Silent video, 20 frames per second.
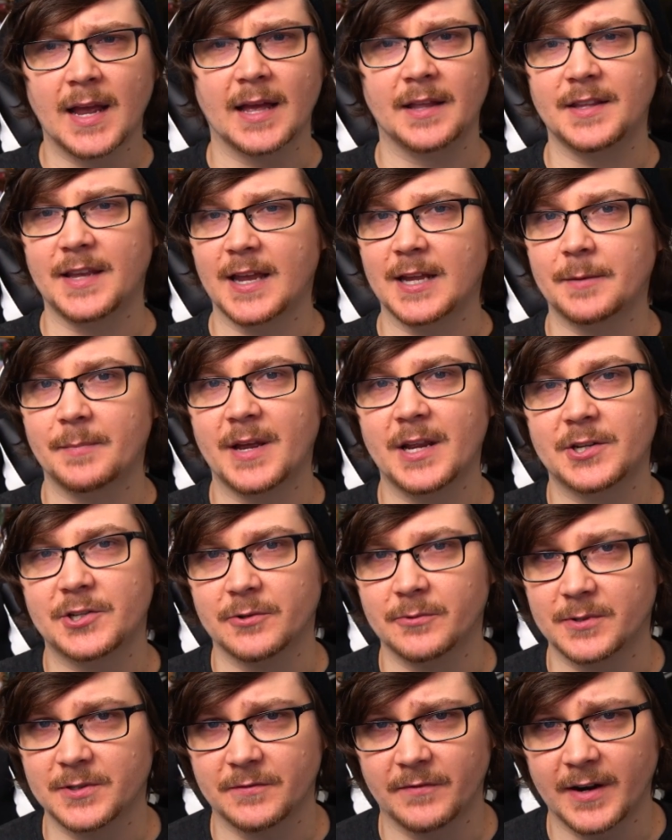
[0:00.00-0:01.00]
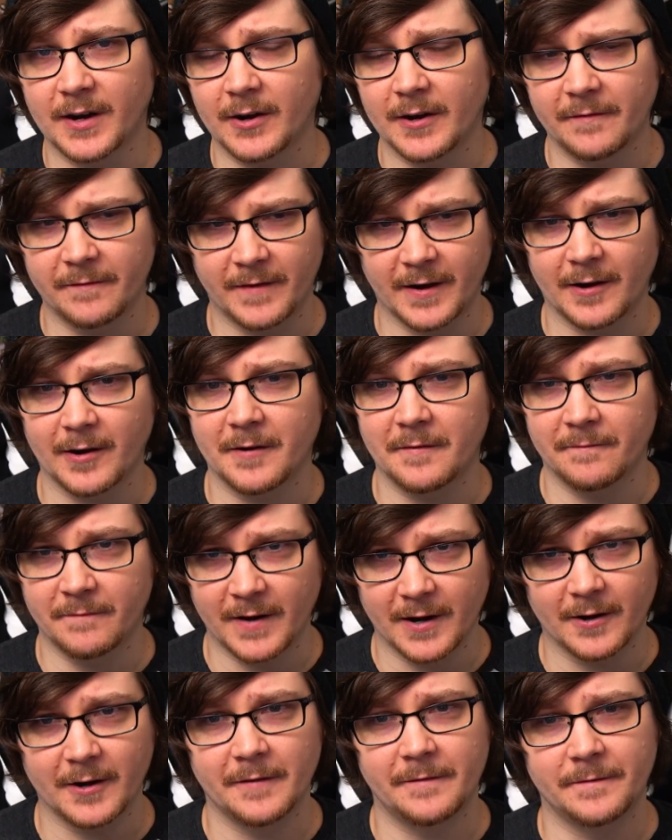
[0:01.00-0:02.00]
And the animation was very, very,
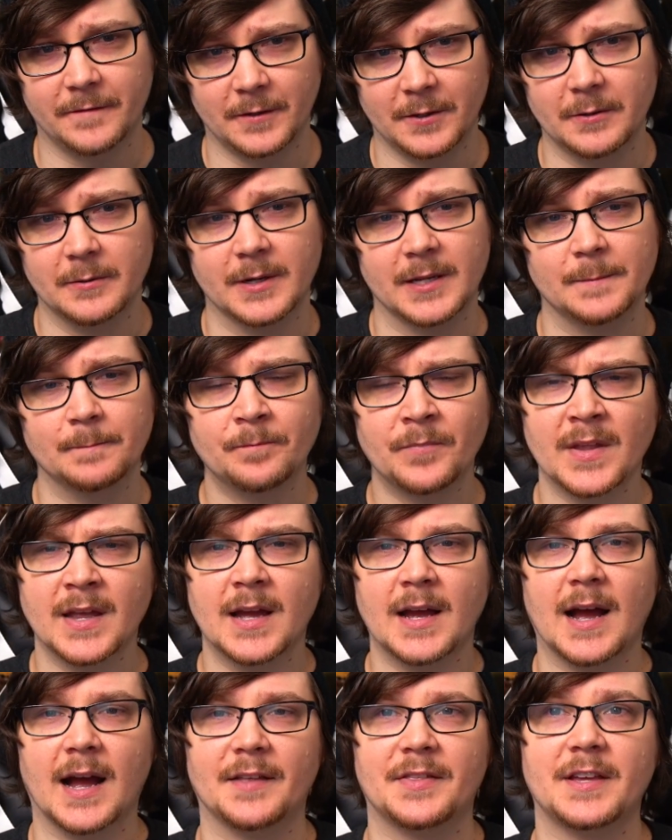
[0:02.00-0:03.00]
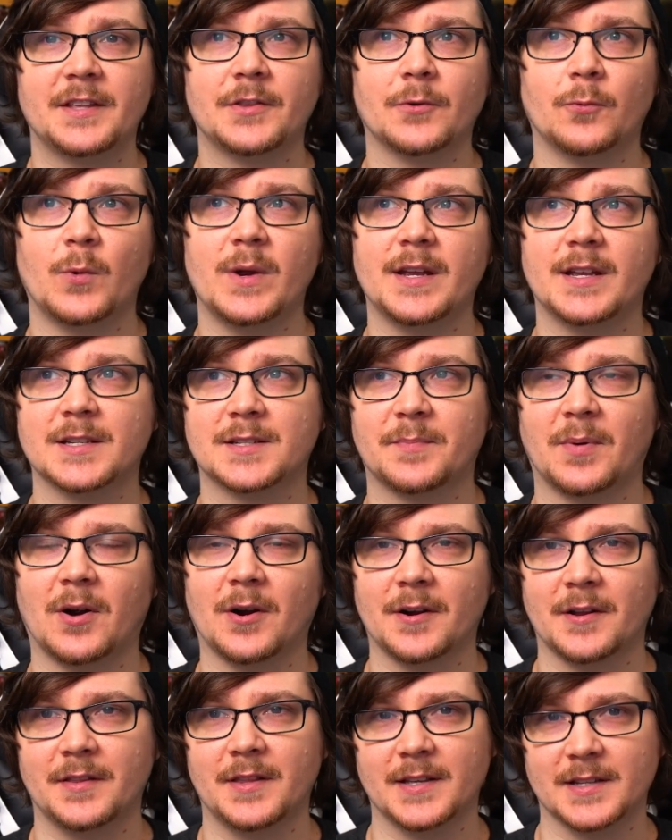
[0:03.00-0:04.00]
very fluid. I think the weakest
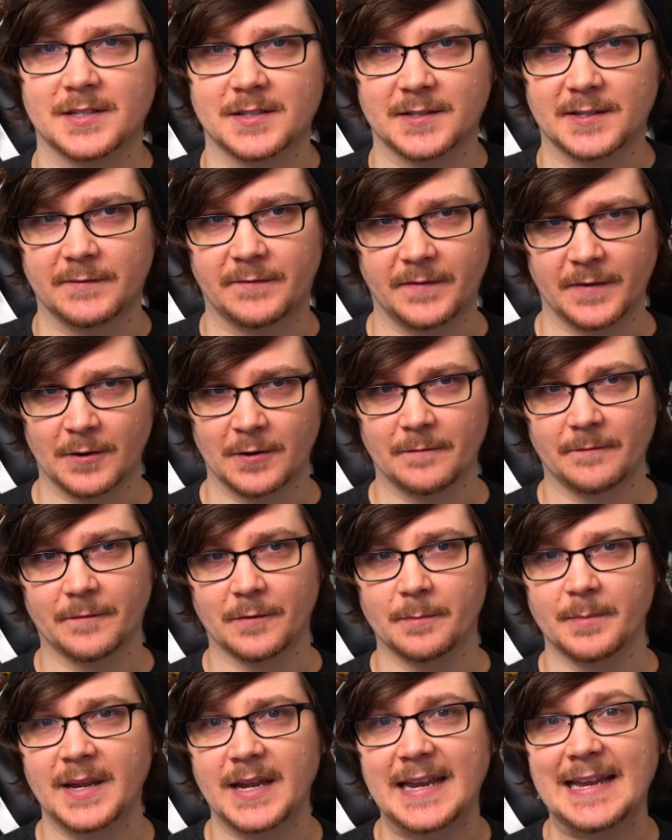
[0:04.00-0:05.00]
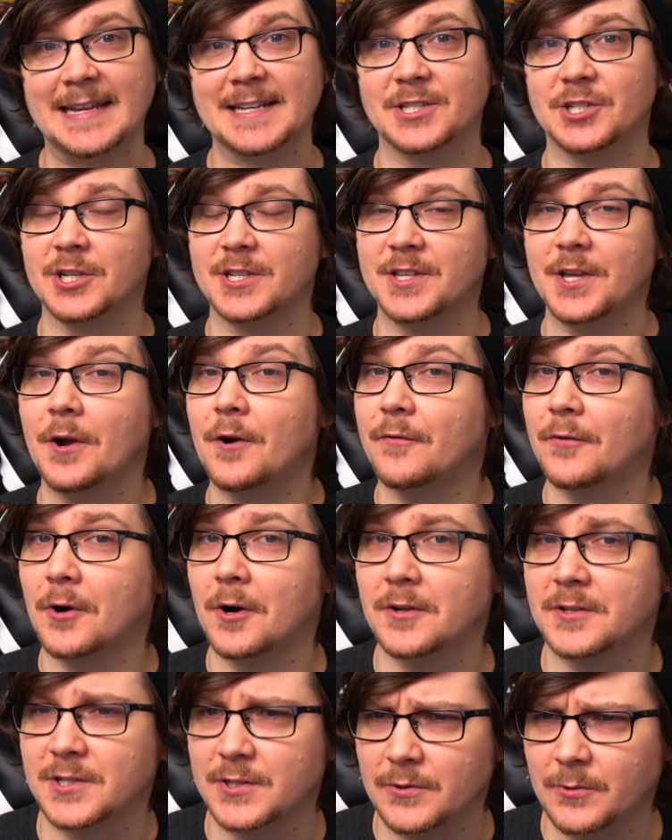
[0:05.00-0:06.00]
part of this film for me is just the
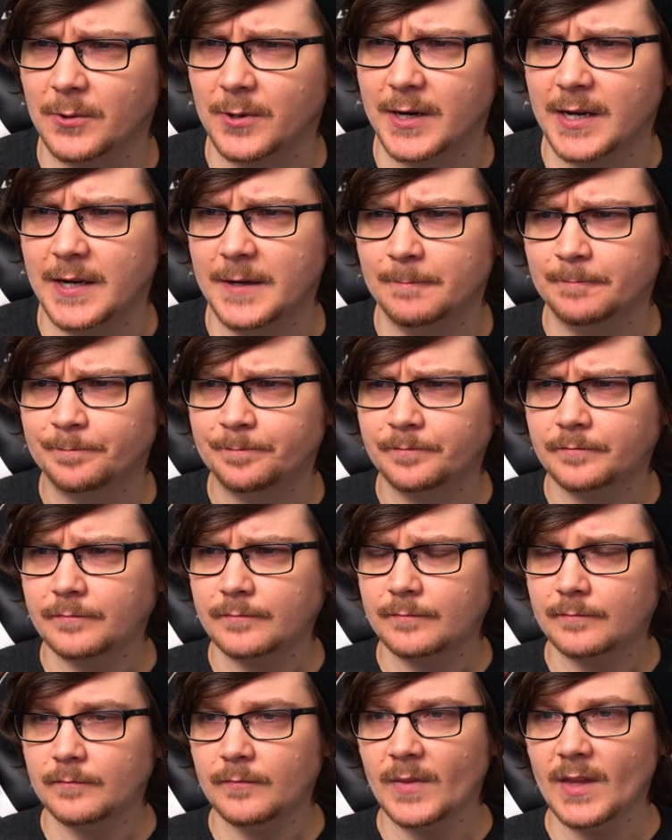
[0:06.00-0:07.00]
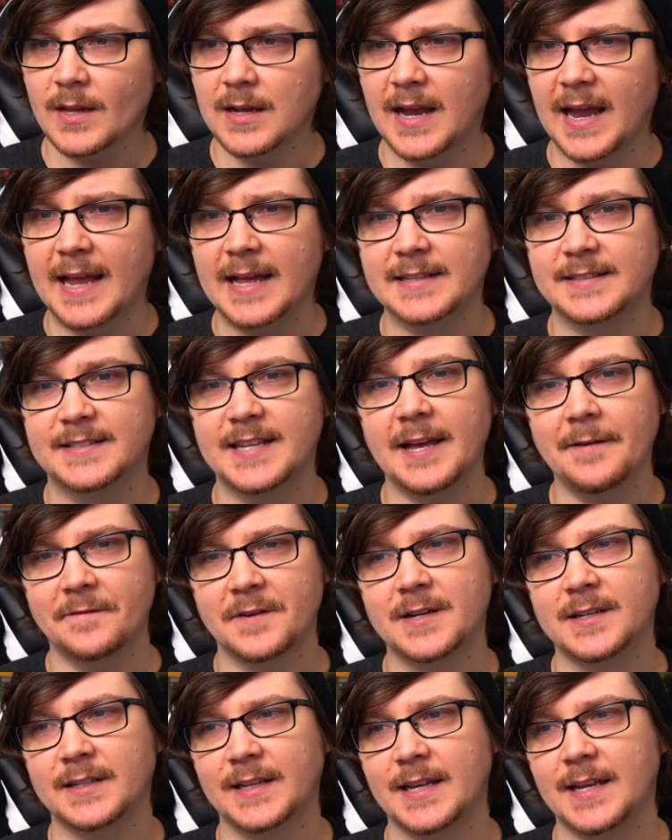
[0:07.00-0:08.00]
overall story, and
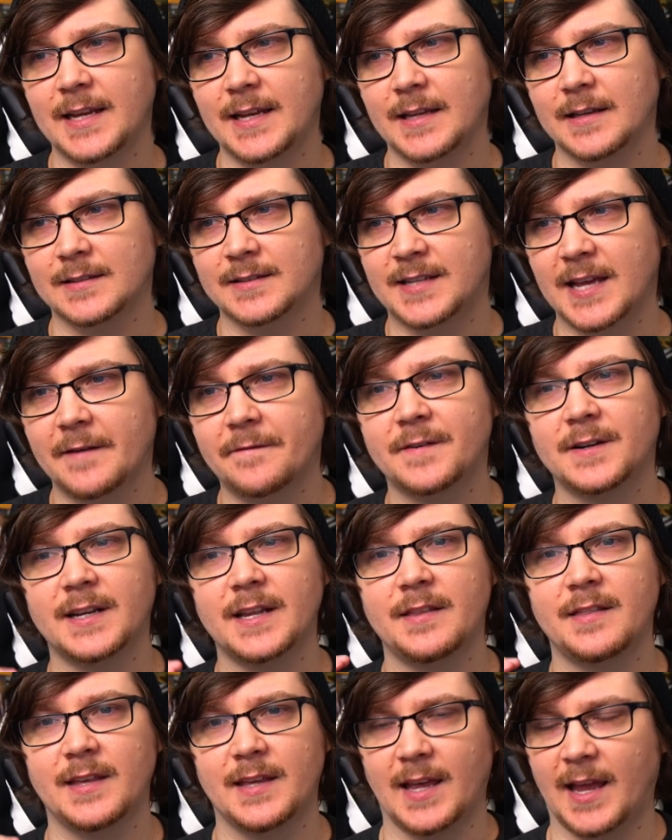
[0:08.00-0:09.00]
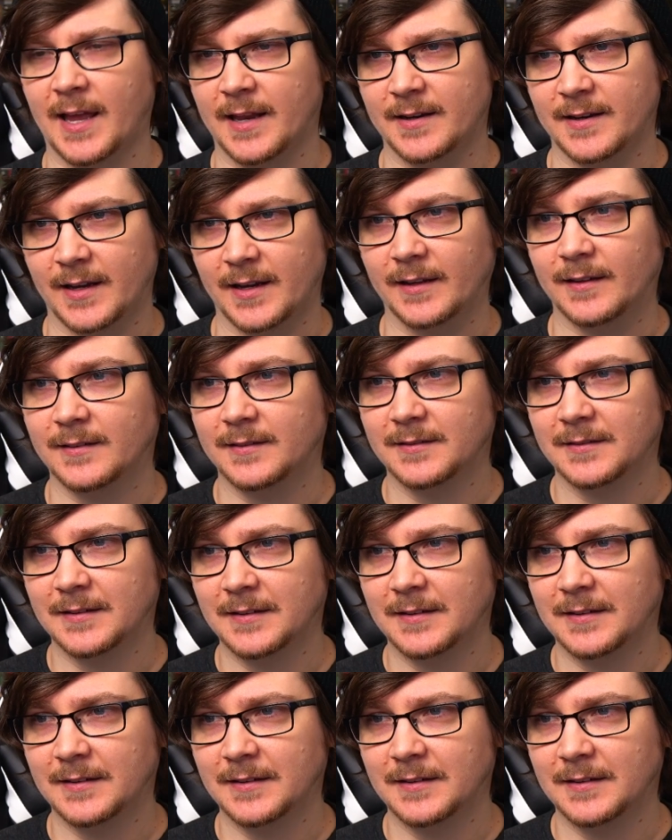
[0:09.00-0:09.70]
definitely, definitely the ending